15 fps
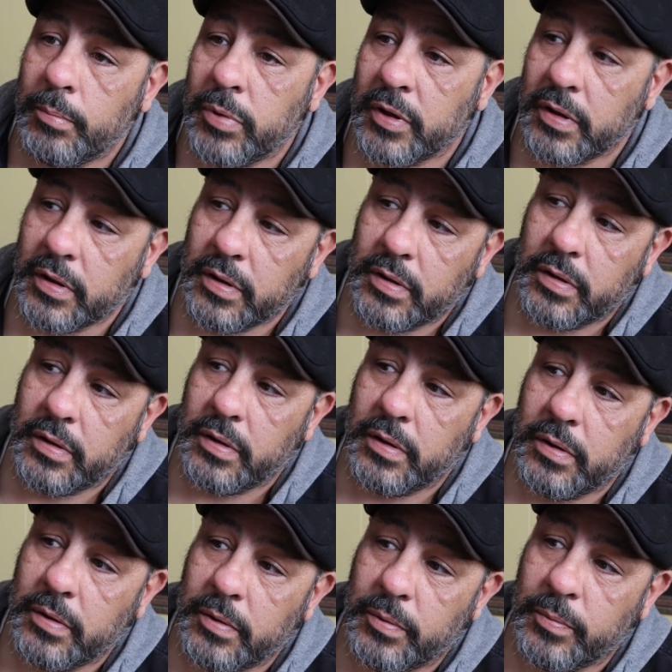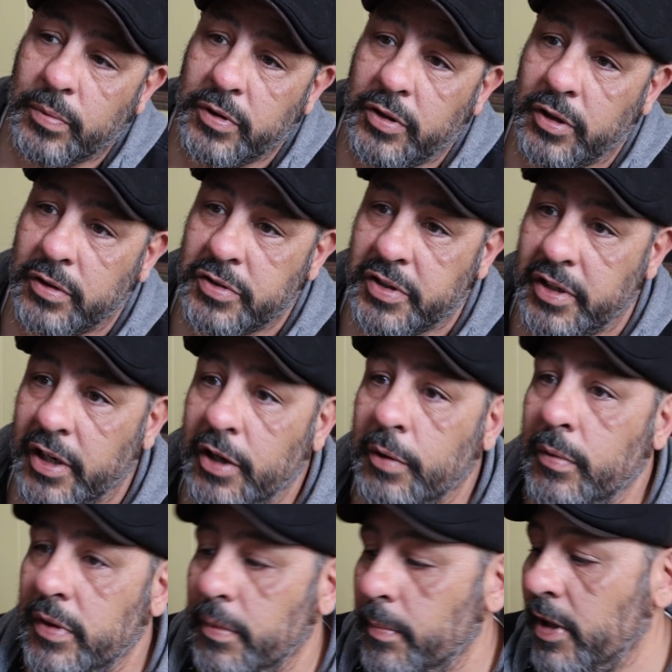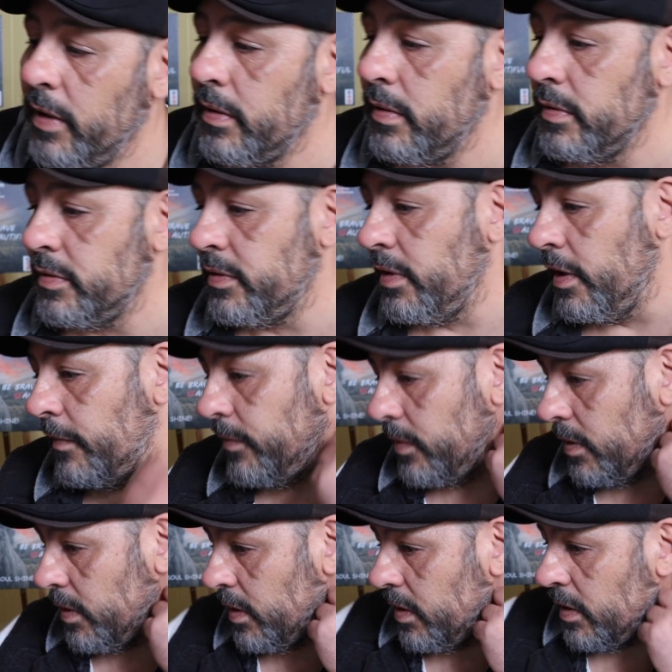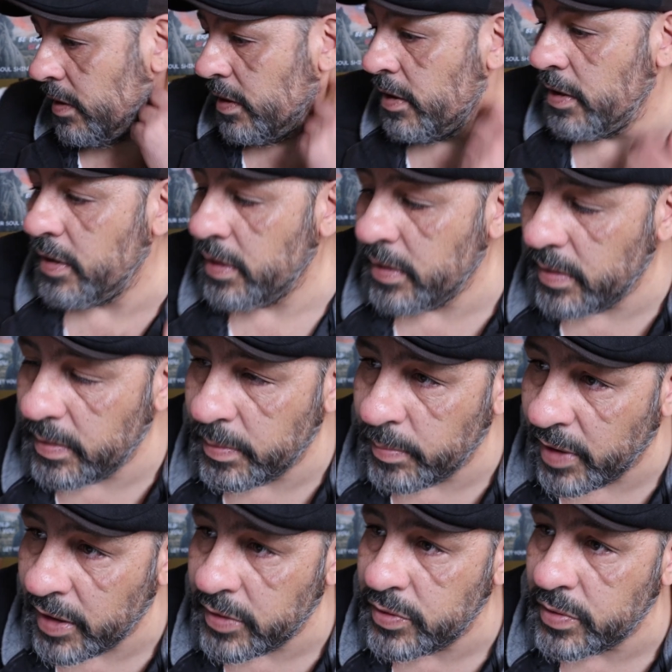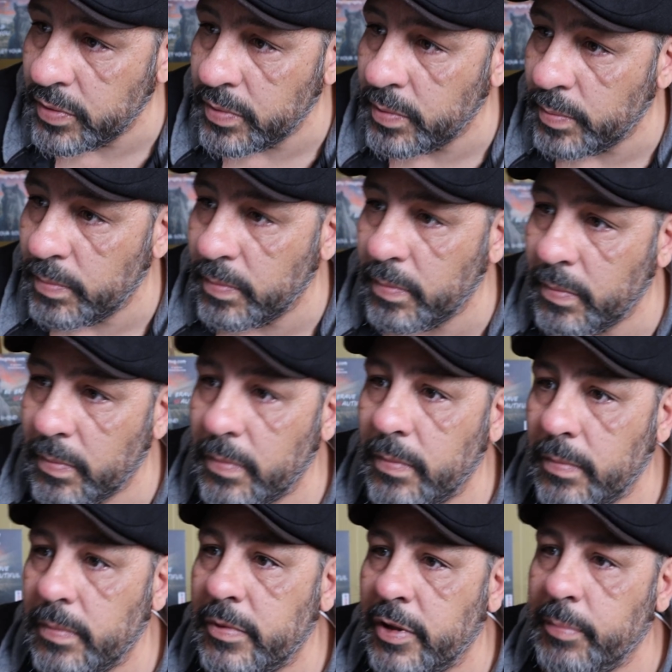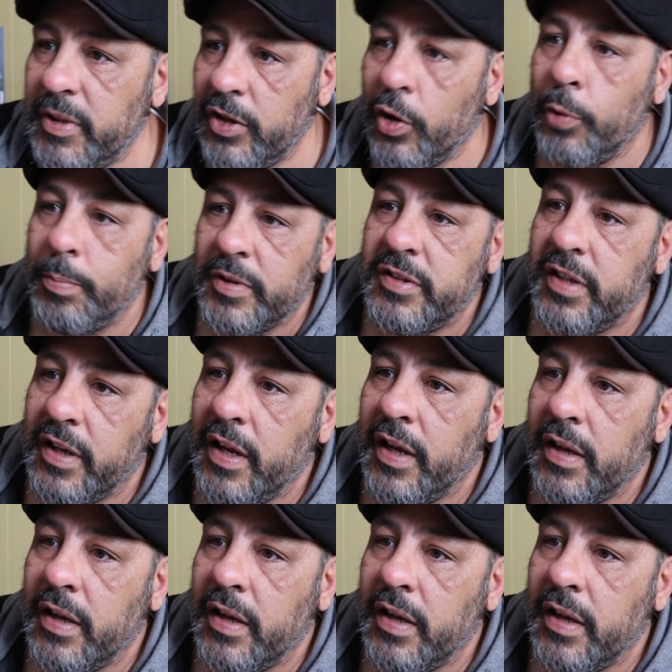But with your scare with the medical stuff, it made you to be open to that?